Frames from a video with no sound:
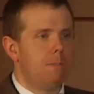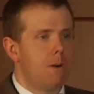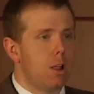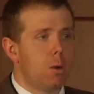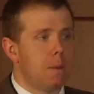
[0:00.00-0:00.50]

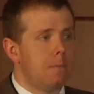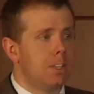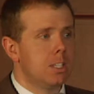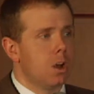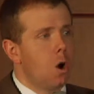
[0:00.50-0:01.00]
follow-up
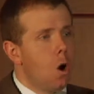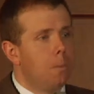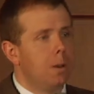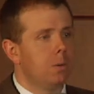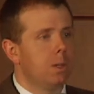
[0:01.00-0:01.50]
visit
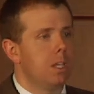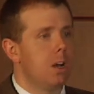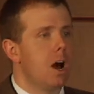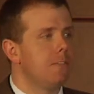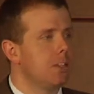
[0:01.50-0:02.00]
open
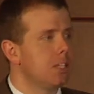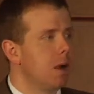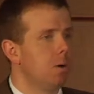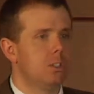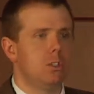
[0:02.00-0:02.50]
within office
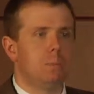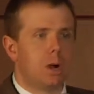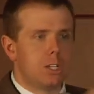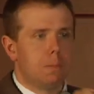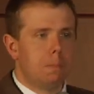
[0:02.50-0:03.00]
hours, you
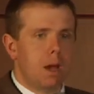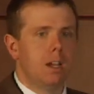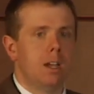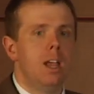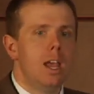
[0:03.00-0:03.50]
press a
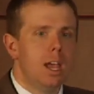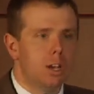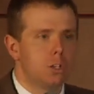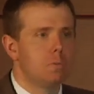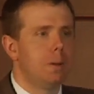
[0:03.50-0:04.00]
button,
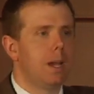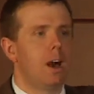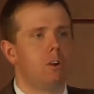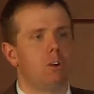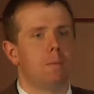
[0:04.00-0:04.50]
it'll spit
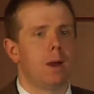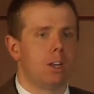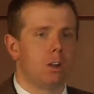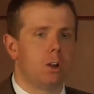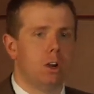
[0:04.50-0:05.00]
out a
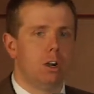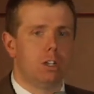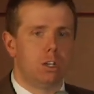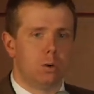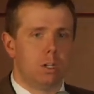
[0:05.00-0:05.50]
reminder
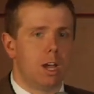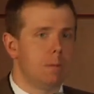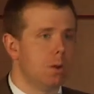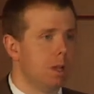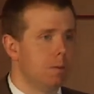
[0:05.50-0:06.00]
card to a
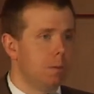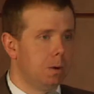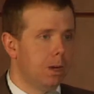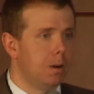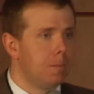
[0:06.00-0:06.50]
Dymo label
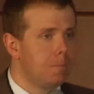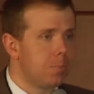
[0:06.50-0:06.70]
printer.